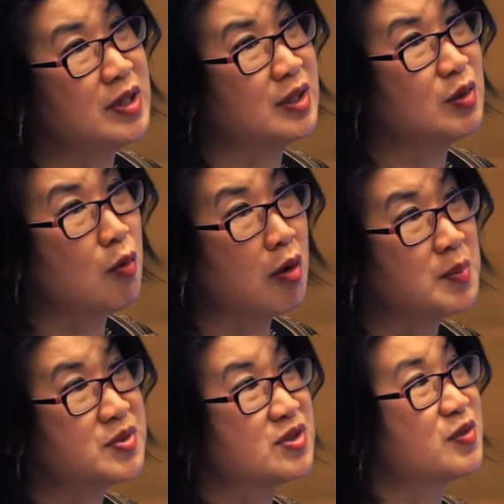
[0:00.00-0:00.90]
at
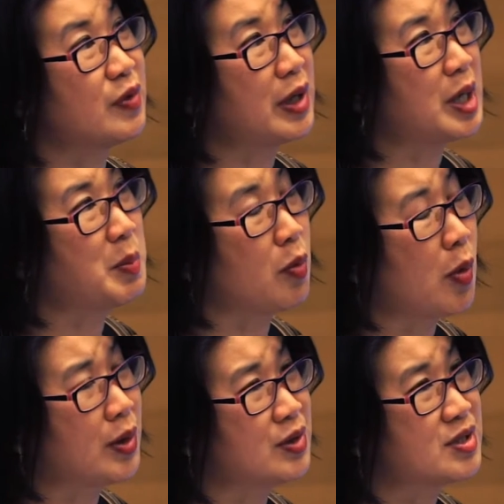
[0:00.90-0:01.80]
norms is very
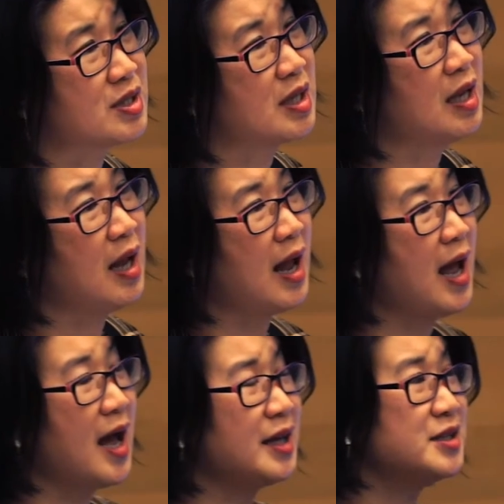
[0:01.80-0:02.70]
important.
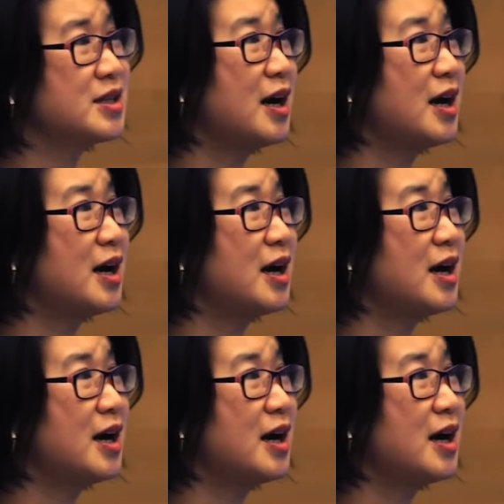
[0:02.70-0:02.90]
And